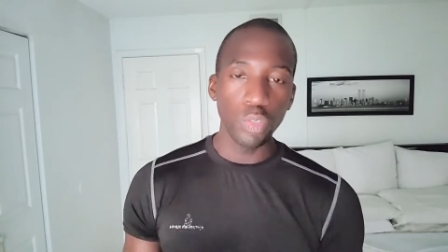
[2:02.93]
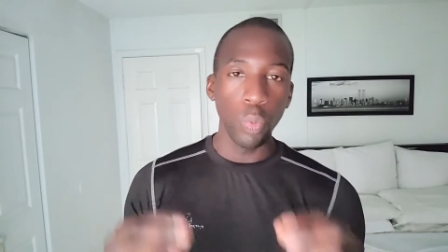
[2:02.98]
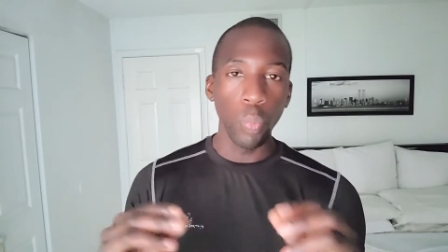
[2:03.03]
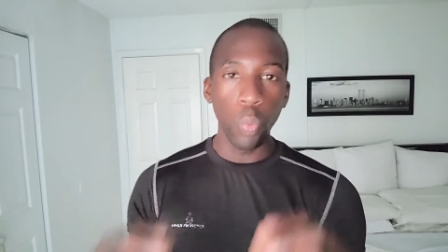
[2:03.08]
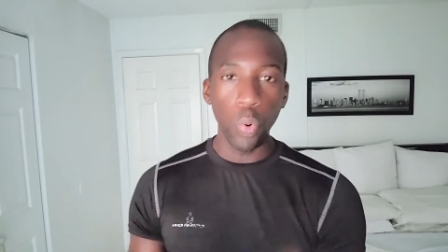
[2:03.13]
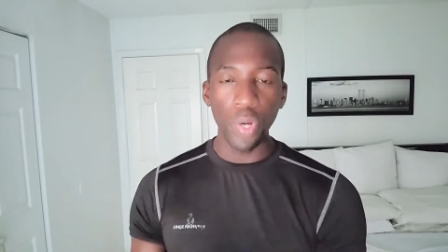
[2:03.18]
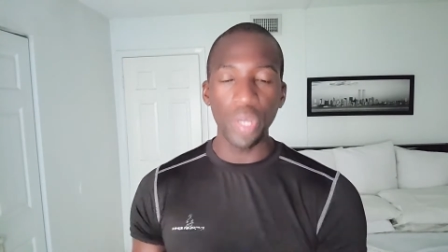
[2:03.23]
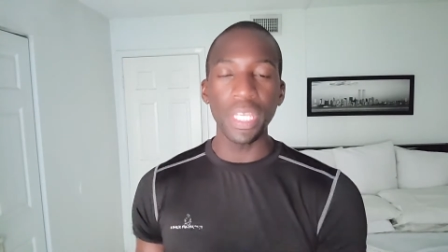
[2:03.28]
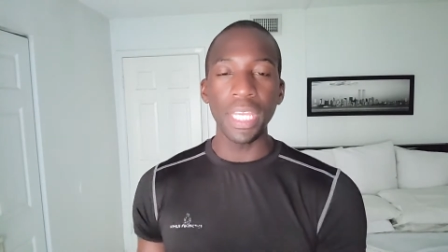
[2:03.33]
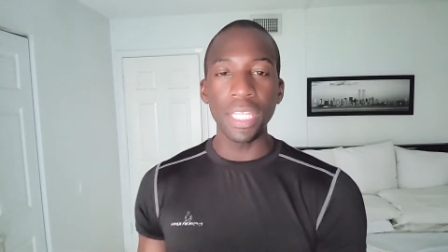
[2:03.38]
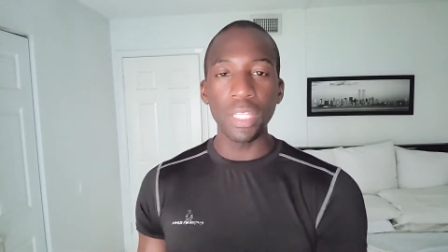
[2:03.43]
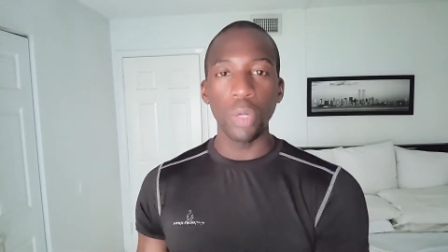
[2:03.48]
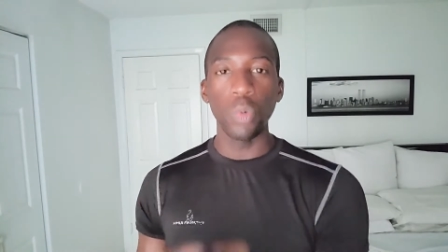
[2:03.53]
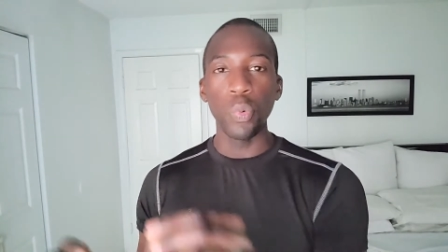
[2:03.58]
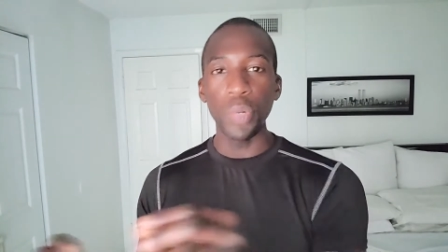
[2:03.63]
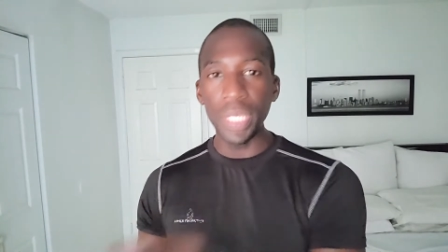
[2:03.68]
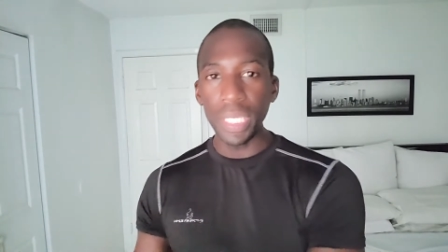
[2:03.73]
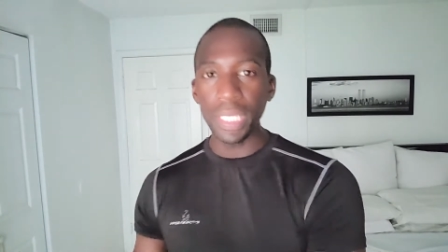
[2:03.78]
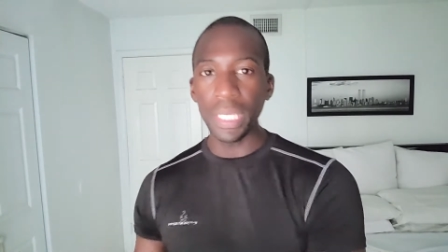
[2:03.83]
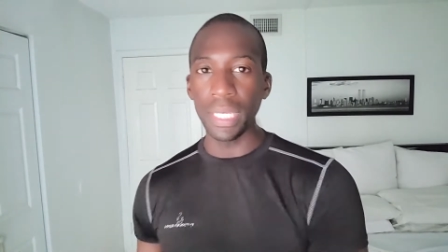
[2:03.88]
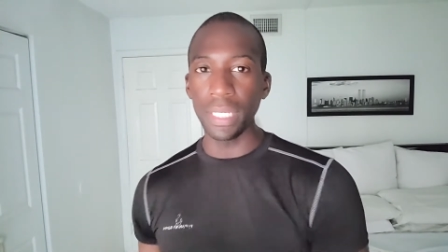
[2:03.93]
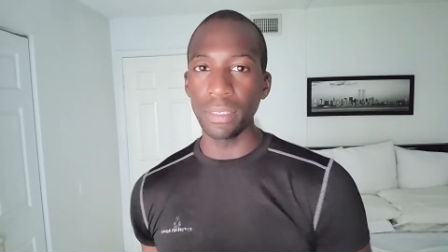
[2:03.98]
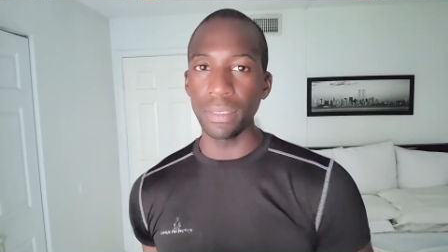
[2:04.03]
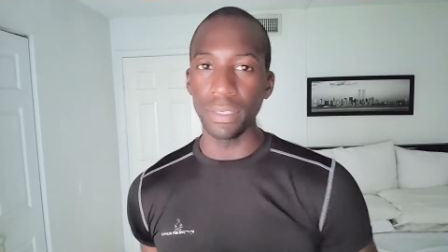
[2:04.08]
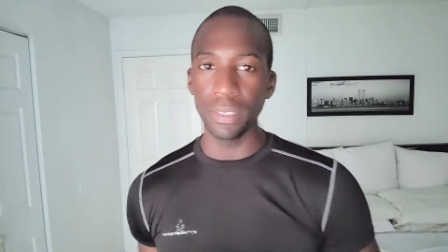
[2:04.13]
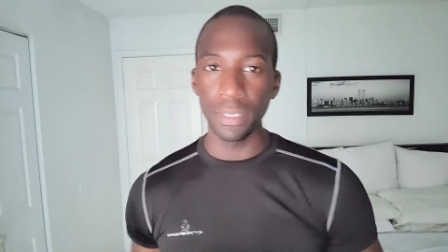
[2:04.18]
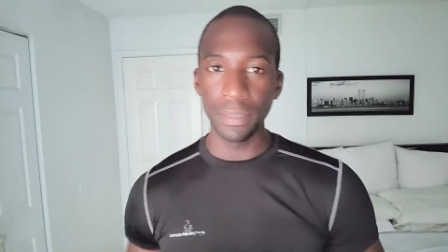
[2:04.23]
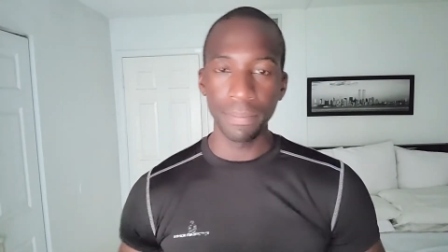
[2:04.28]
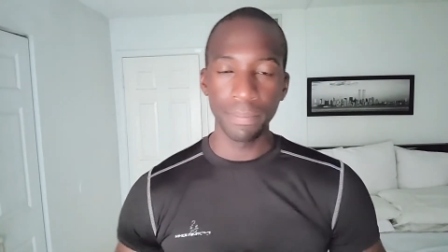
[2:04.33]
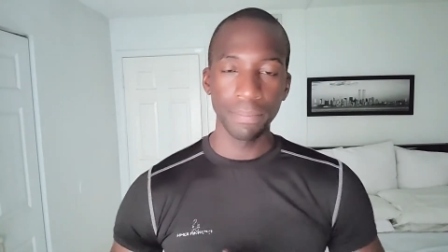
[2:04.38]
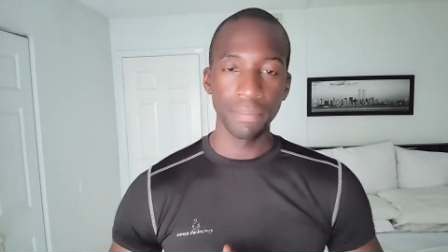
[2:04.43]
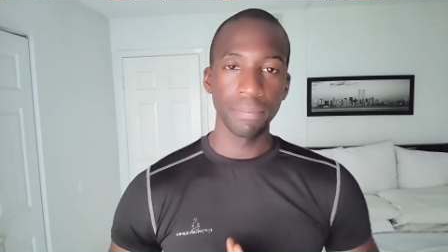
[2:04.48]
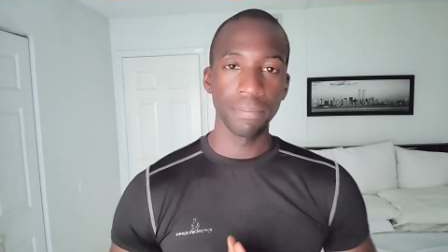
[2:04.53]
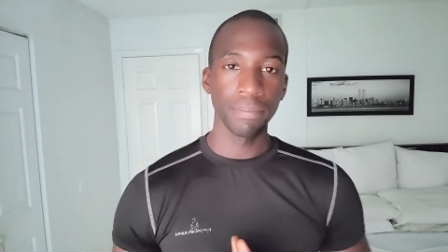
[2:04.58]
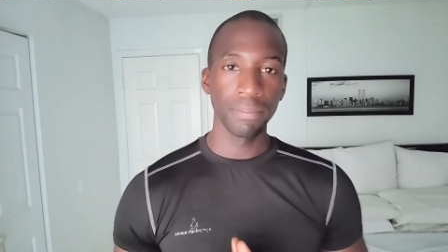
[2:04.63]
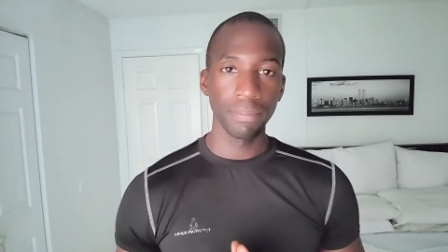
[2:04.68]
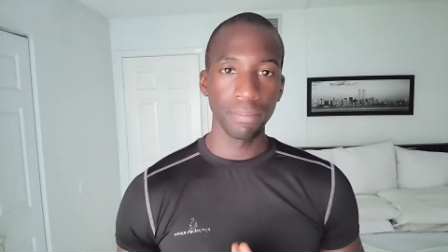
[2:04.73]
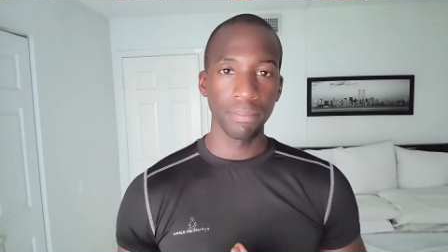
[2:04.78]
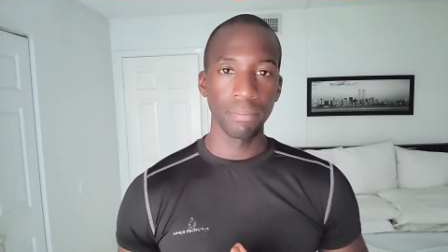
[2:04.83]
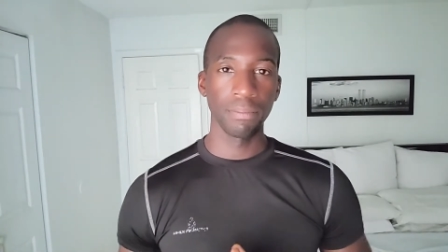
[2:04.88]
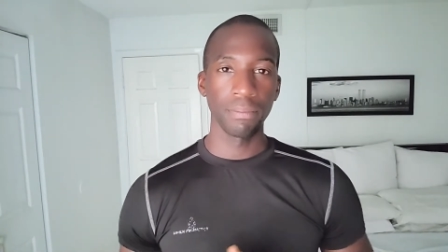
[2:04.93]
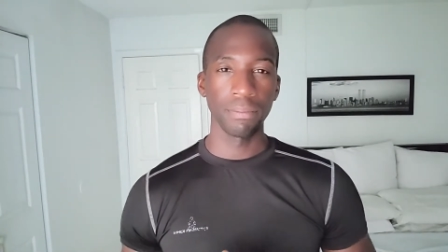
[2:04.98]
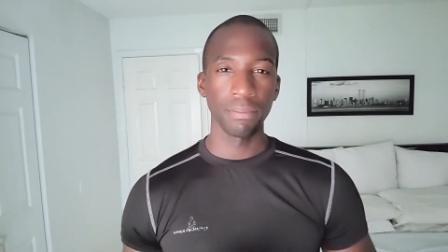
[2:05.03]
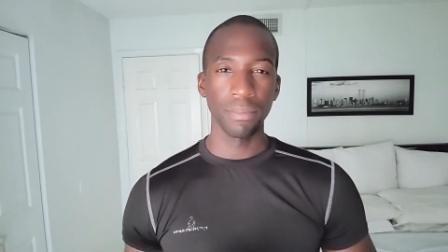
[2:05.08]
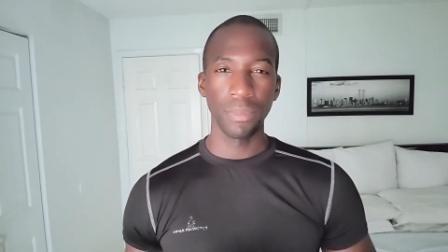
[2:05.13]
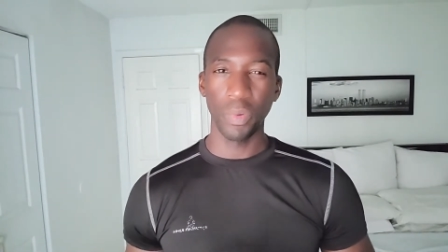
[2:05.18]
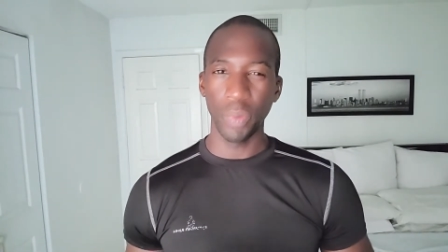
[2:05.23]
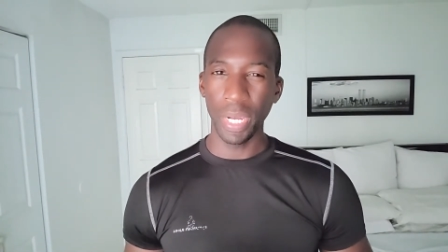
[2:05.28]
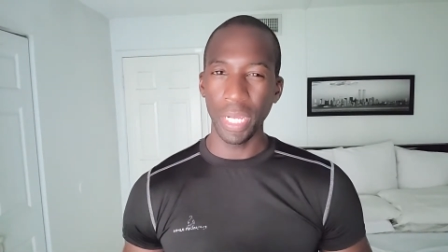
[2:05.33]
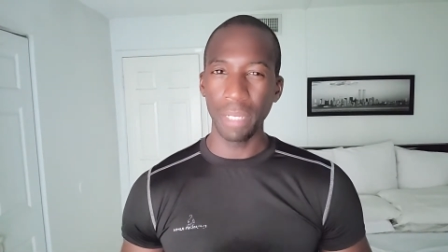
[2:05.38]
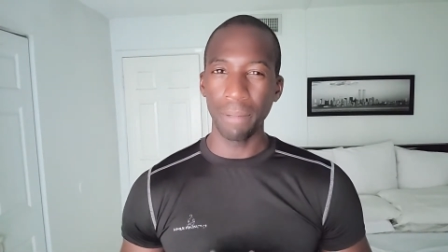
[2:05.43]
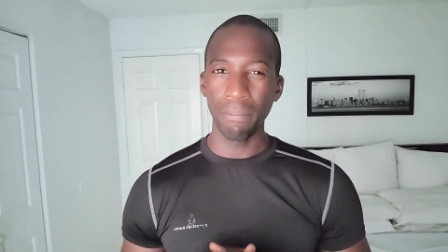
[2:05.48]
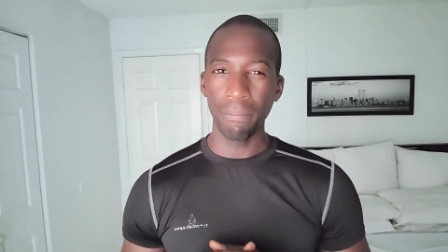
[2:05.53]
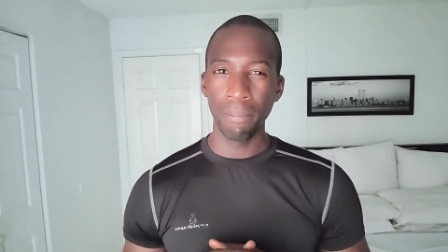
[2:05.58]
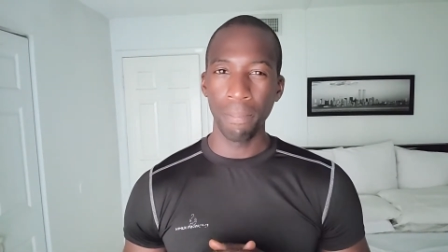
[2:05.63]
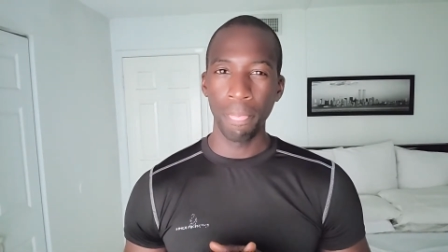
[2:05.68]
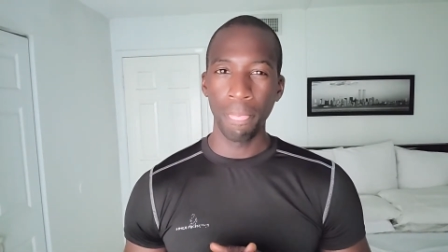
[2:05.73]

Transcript: work in the weekends, right?